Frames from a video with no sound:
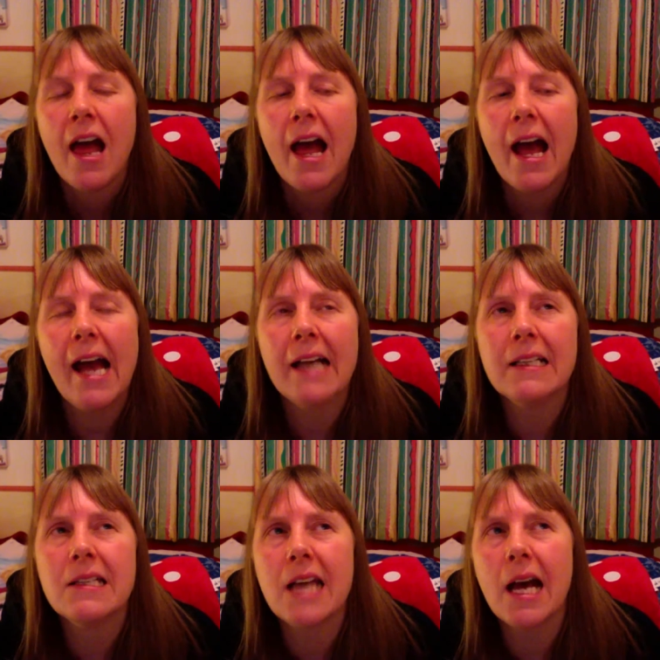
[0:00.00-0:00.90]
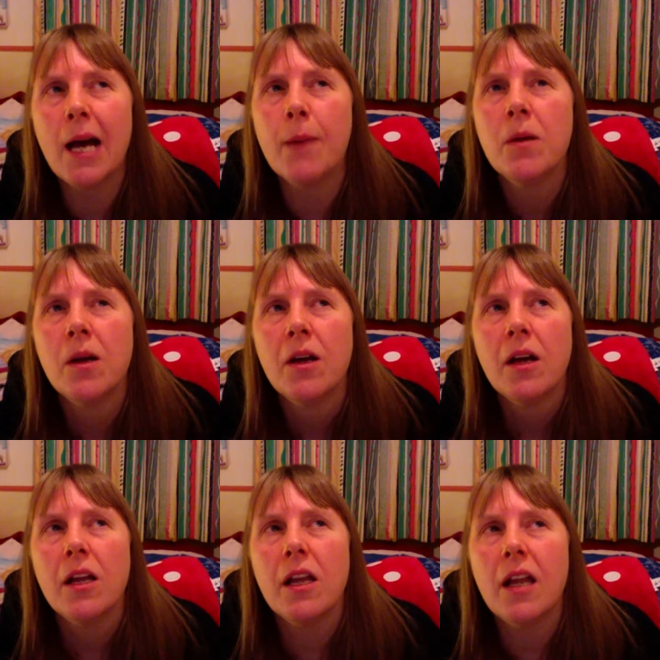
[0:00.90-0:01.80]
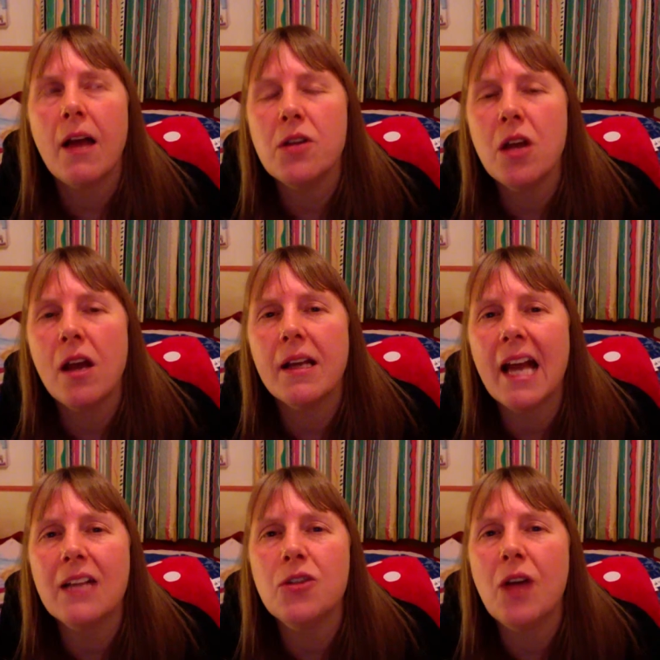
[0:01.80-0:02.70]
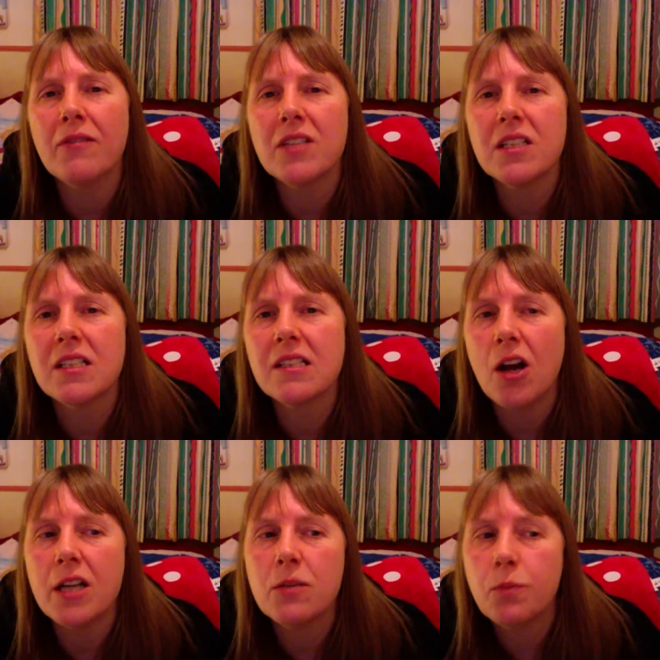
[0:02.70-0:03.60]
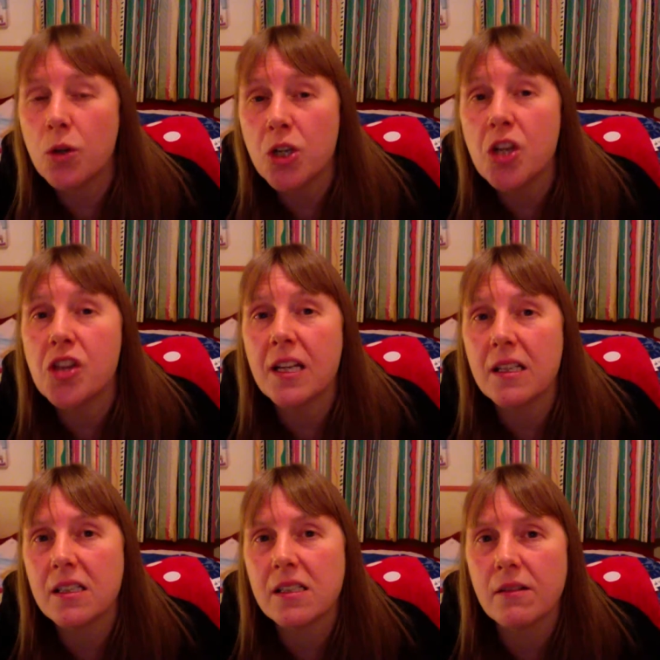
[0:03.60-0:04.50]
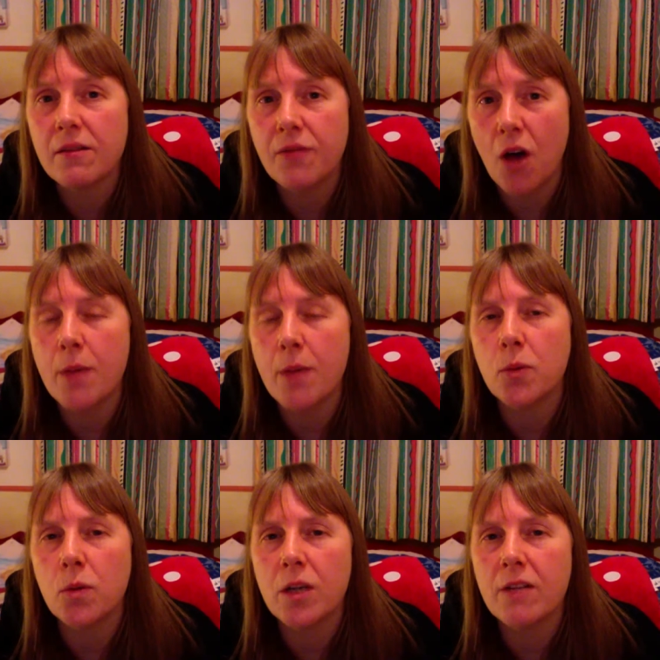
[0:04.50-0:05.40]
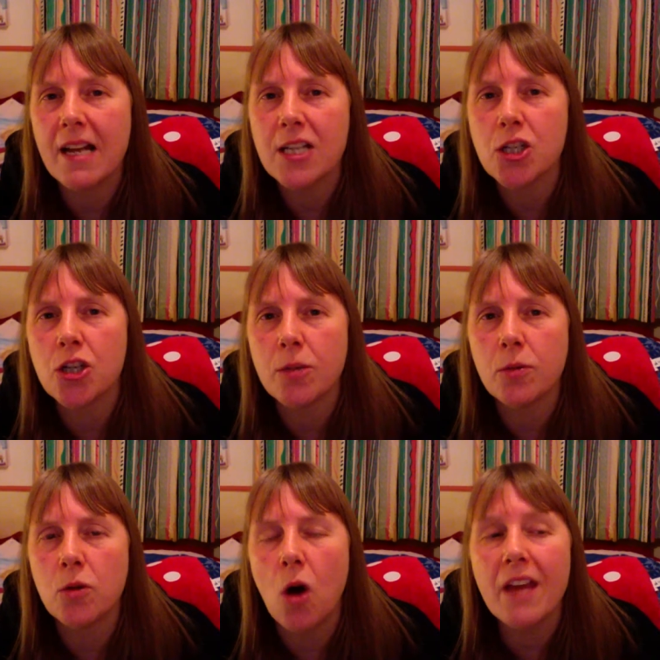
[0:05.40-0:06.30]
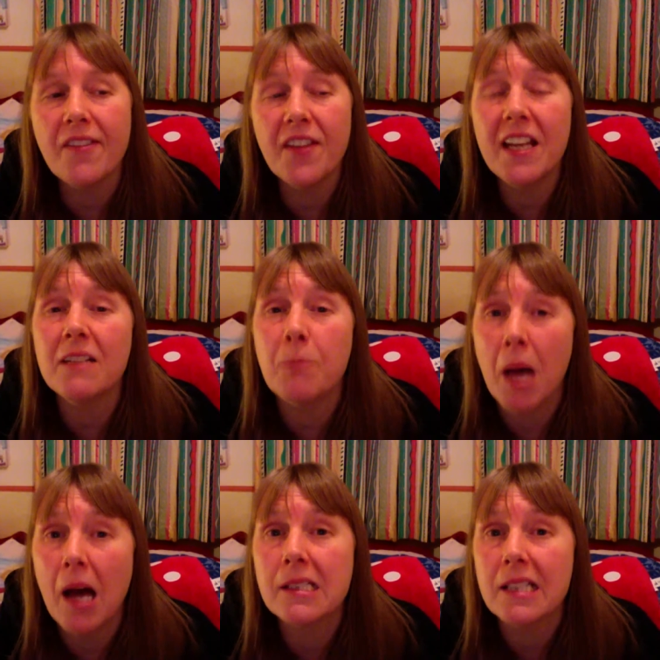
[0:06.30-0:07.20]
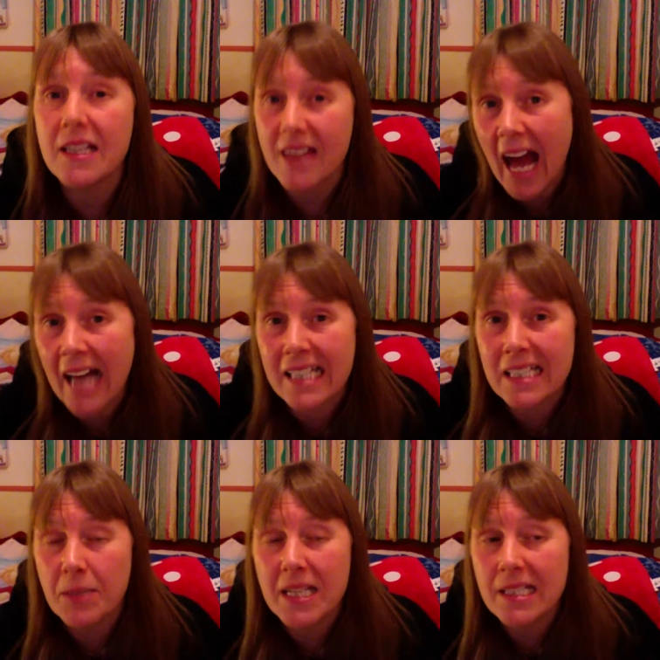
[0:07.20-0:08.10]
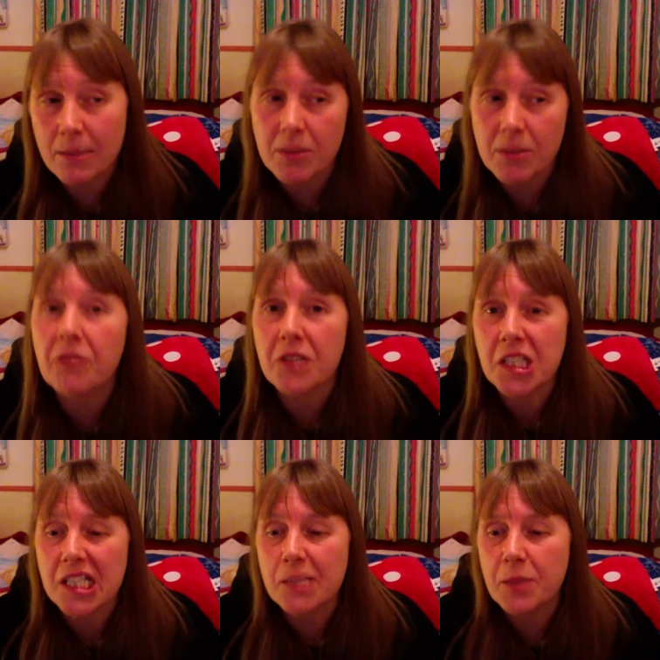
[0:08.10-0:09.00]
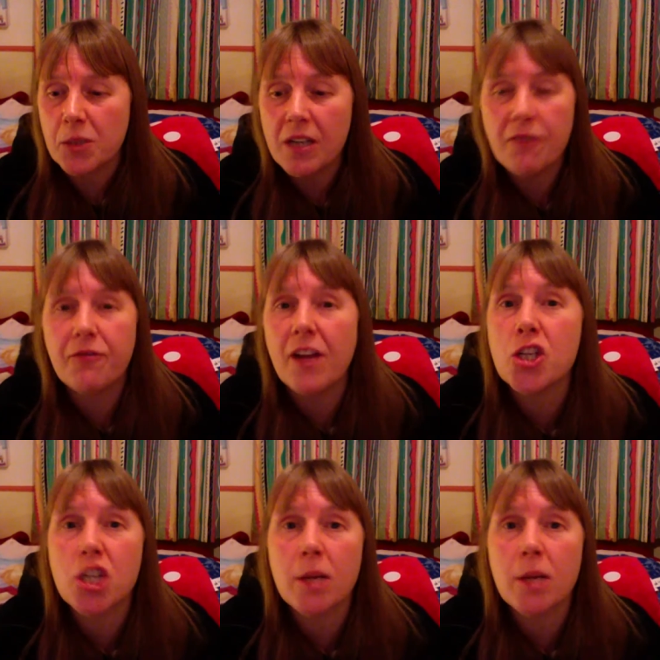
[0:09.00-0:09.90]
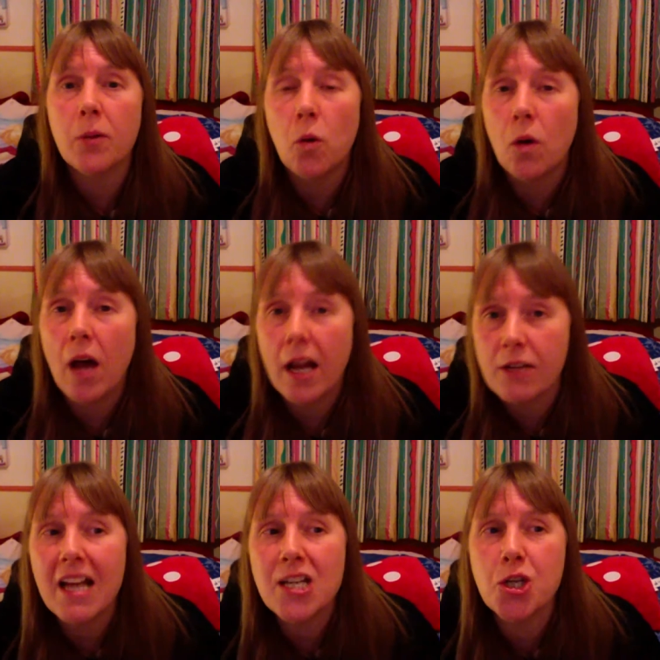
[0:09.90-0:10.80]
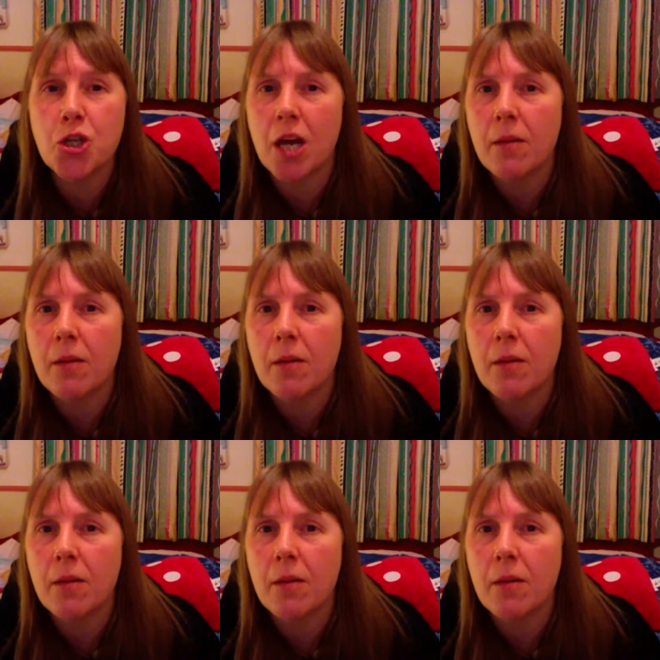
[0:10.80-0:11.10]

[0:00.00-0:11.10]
And you know, again, you have to decide what you think's viable in a relationship or not. I think personally there has to be some differences between a friendship and a relationship,